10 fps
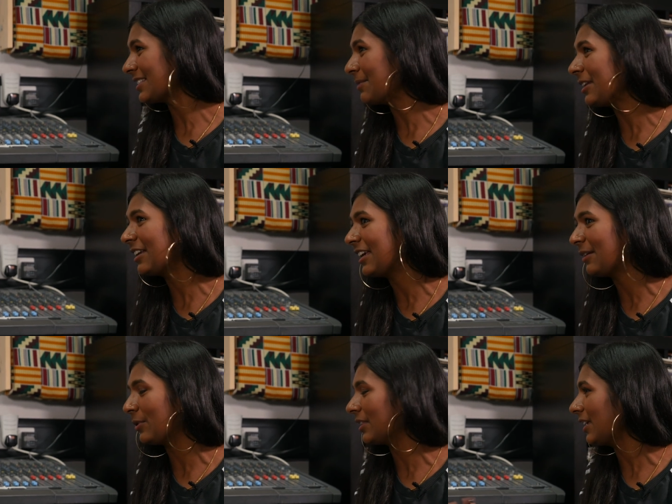
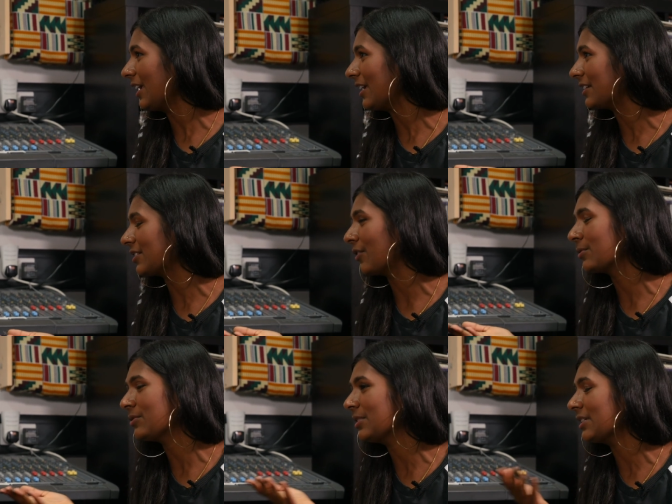Similarly with Giggs, I
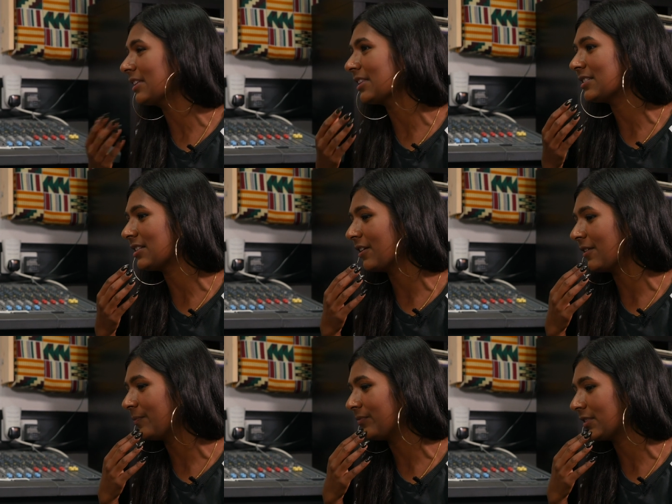was reading this
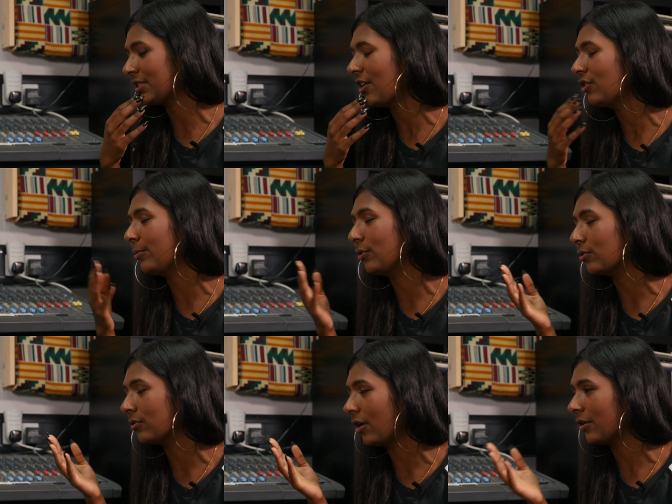um,
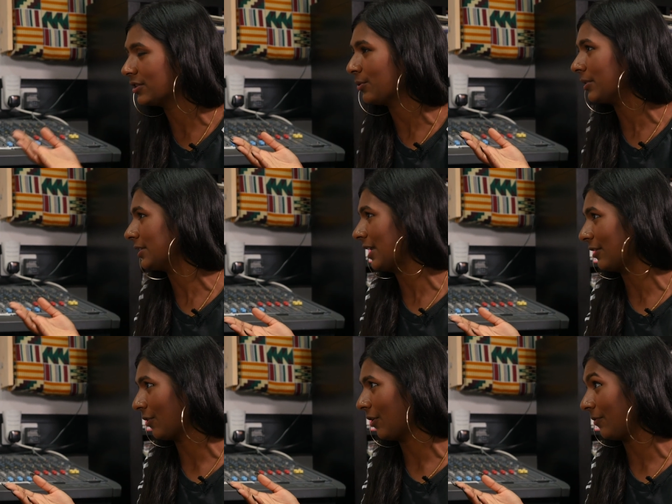terrible article in the
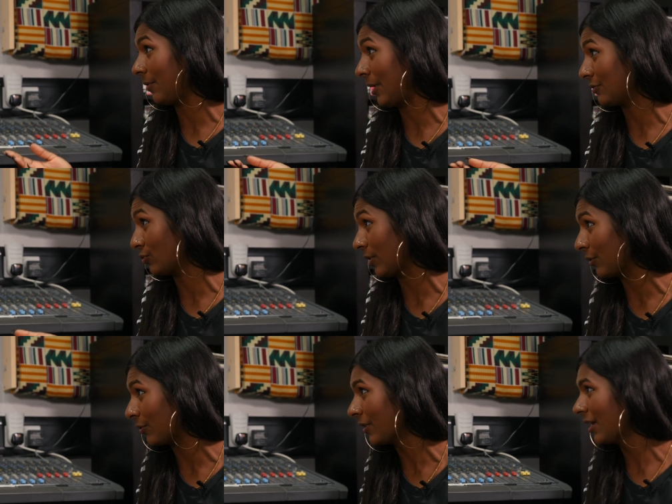Telegraph about
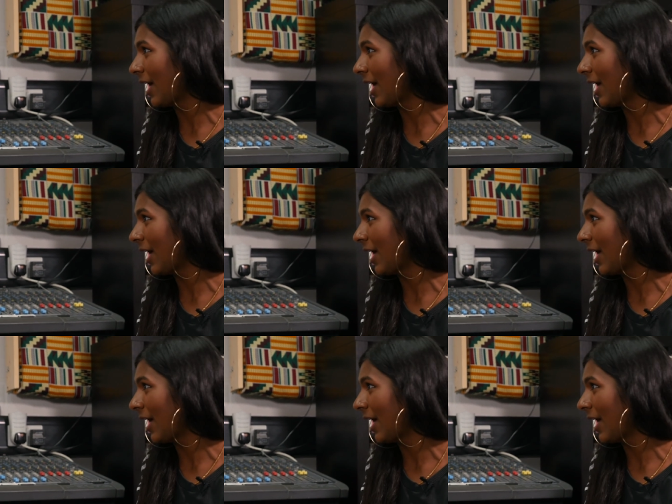drill,